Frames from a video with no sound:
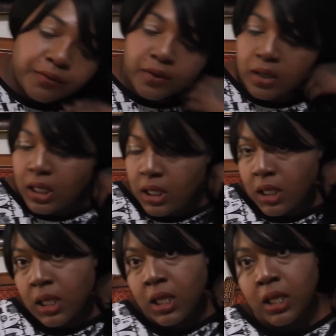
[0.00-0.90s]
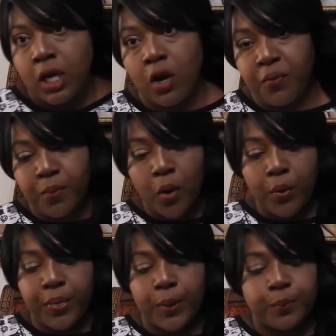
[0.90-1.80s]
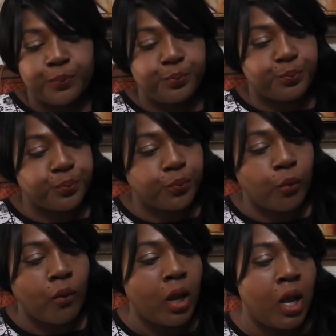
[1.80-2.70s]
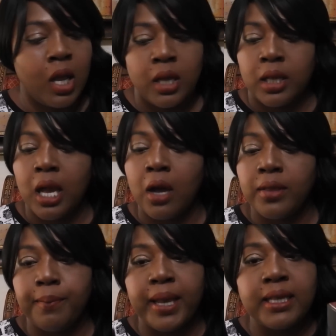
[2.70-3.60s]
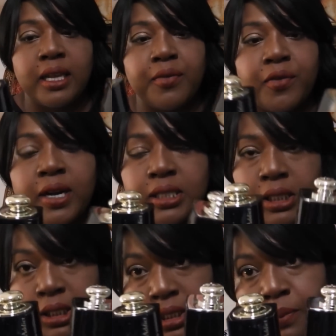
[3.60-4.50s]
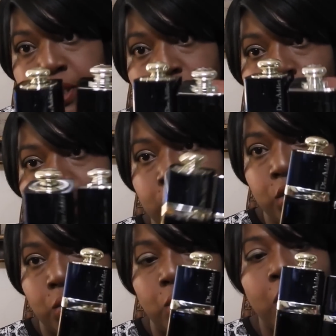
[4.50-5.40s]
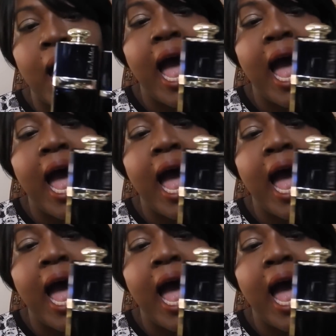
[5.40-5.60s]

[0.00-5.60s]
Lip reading: of both? Now, the big difference between the two,